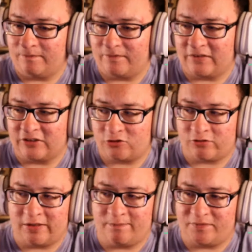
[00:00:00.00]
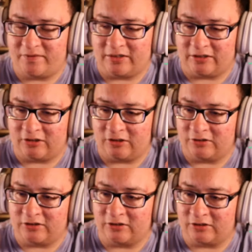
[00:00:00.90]
strips,
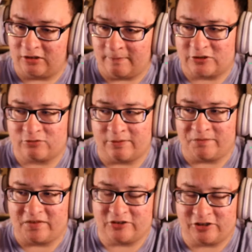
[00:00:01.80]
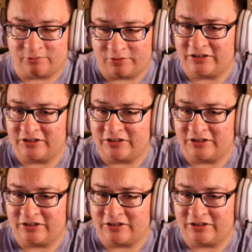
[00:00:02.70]
the comic strips that she reads